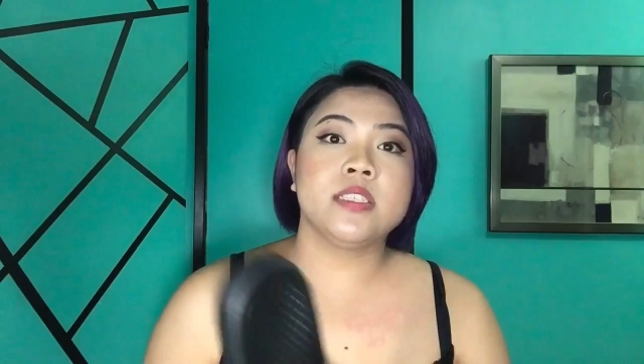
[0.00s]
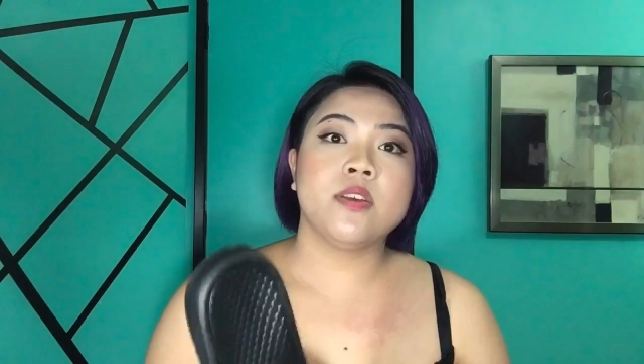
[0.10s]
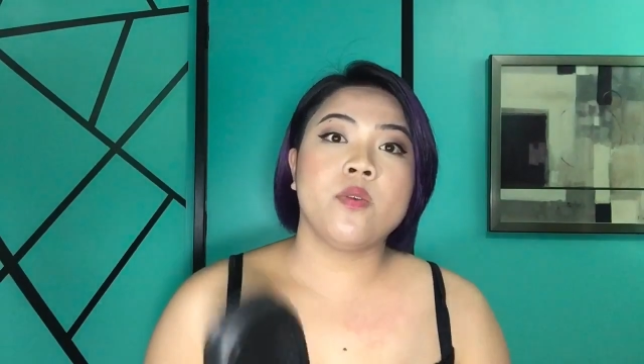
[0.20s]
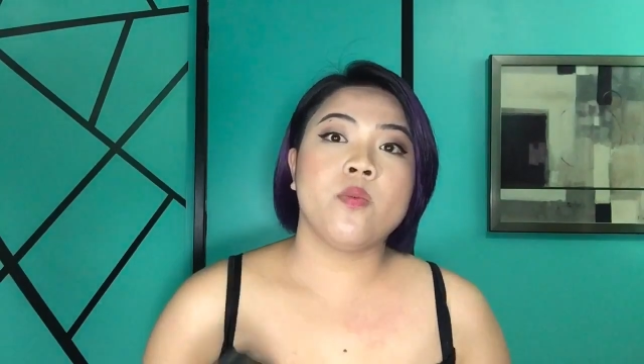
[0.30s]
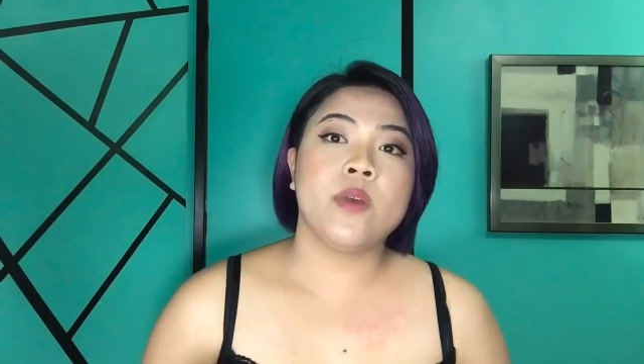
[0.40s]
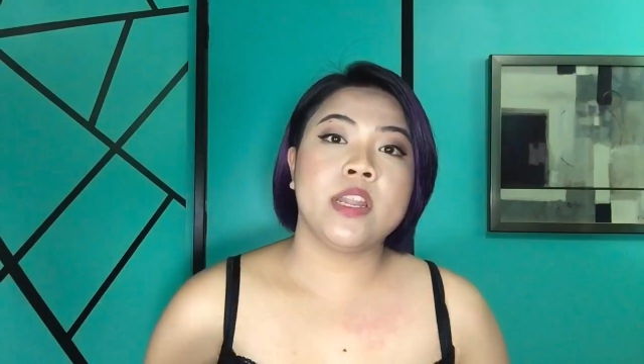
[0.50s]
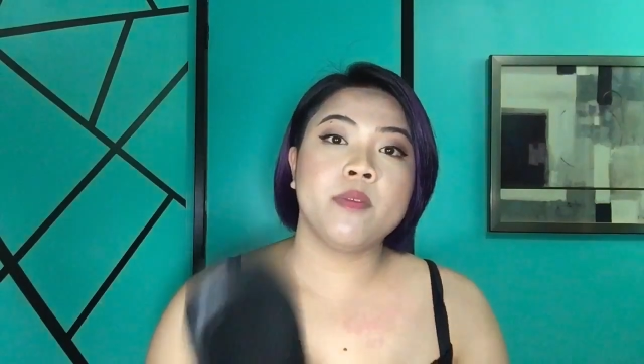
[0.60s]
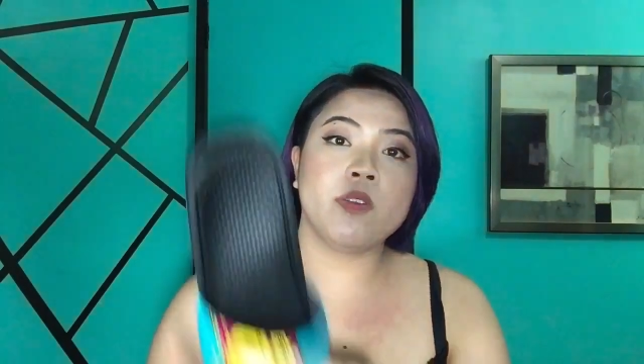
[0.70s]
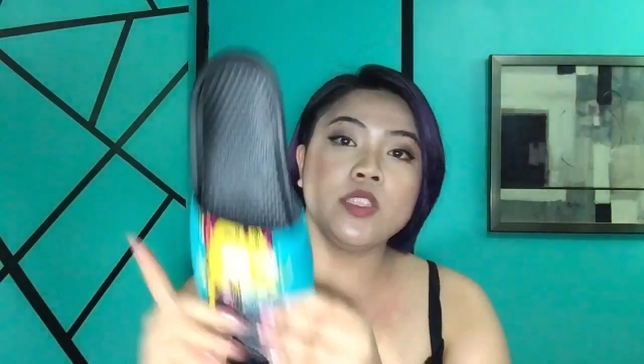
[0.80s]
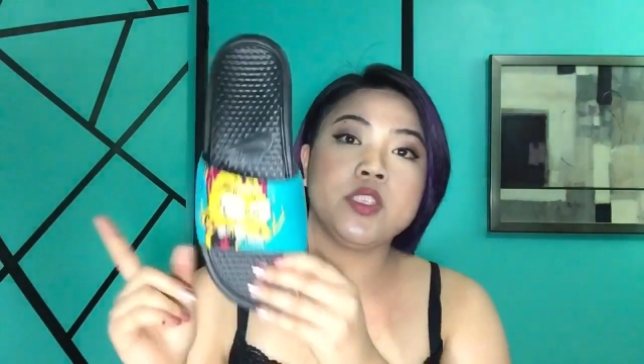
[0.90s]
so what
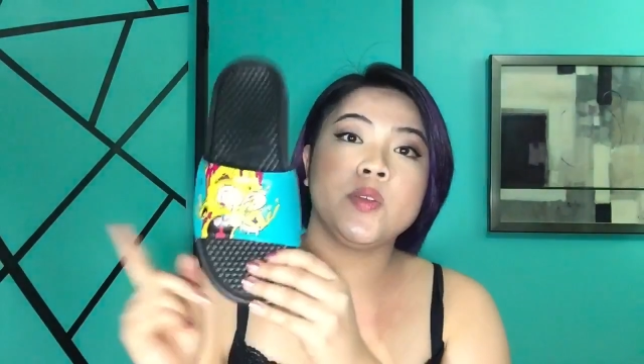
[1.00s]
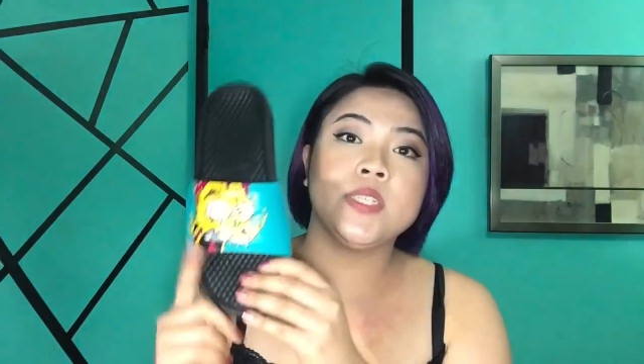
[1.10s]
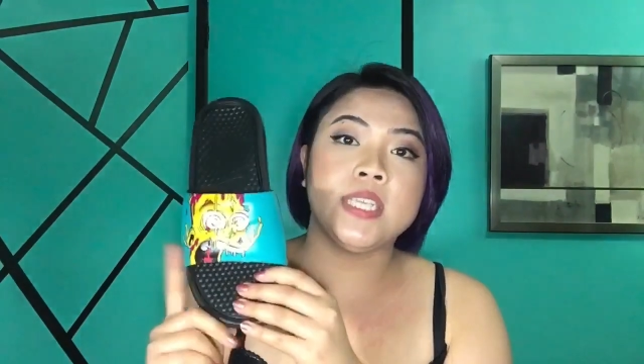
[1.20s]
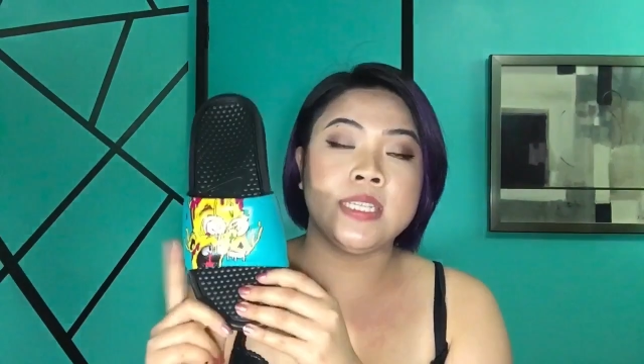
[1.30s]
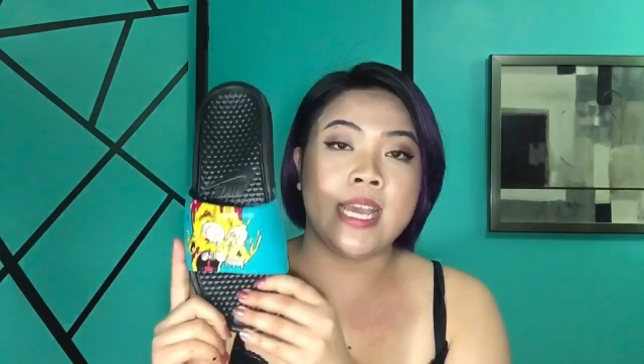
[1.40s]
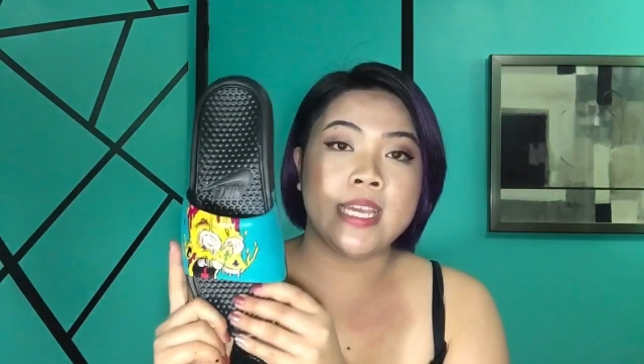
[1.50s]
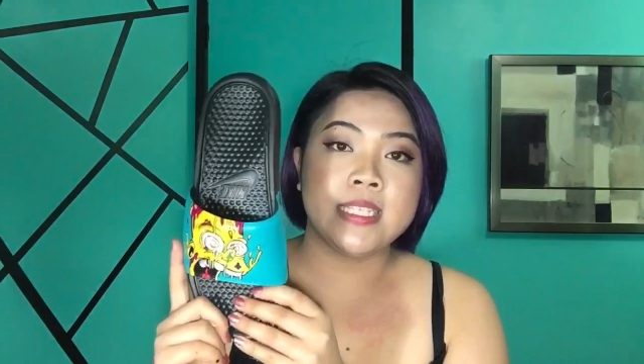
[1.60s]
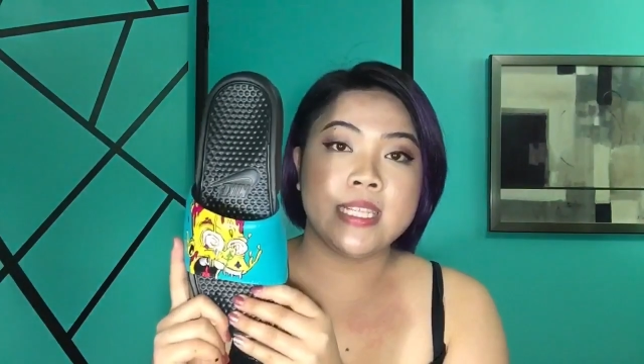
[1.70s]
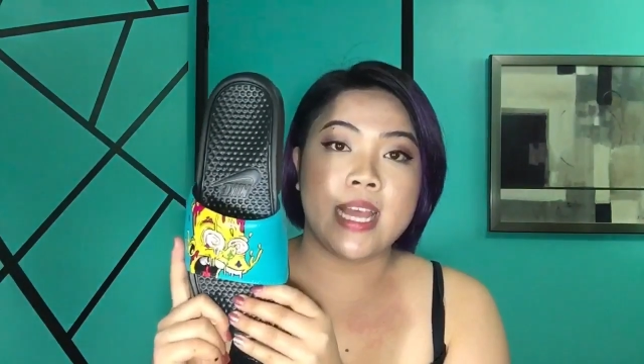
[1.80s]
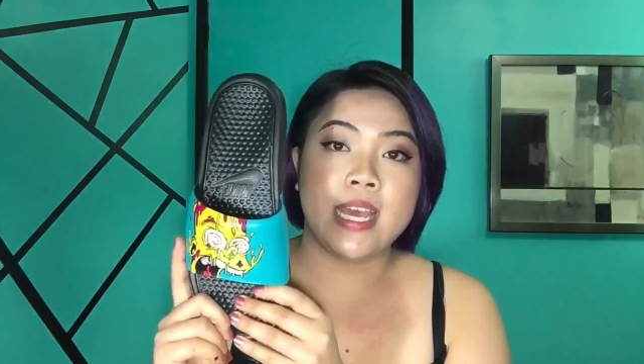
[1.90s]
I'm going to do is a
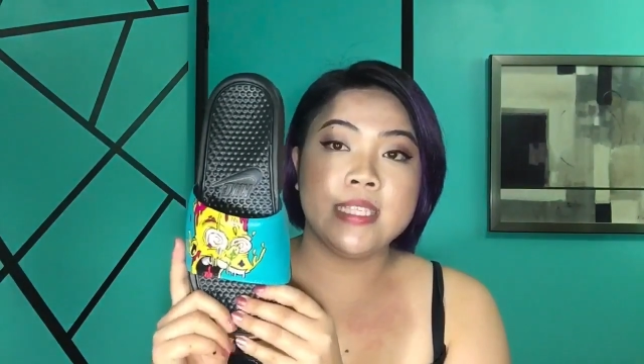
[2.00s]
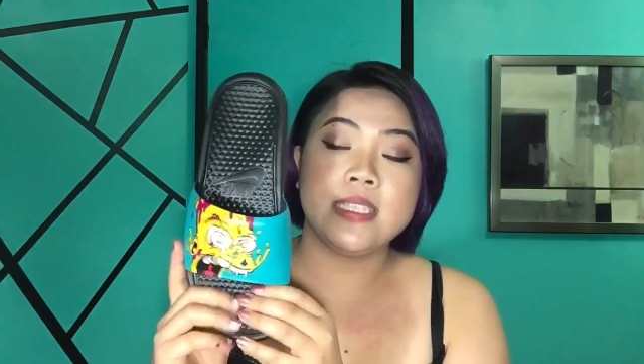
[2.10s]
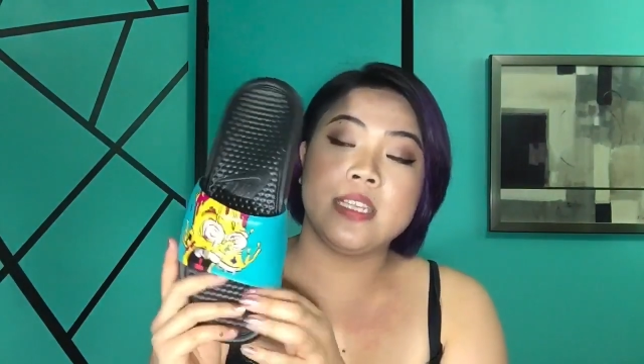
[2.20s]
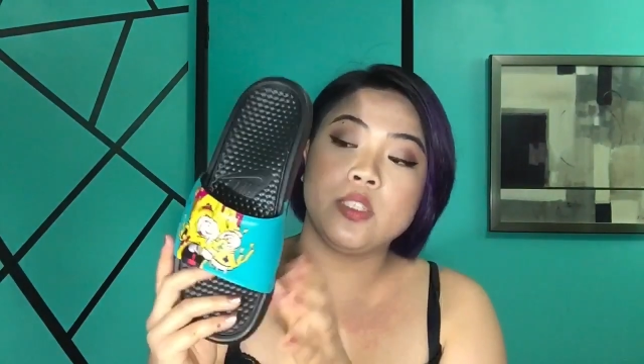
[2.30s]
Nike slides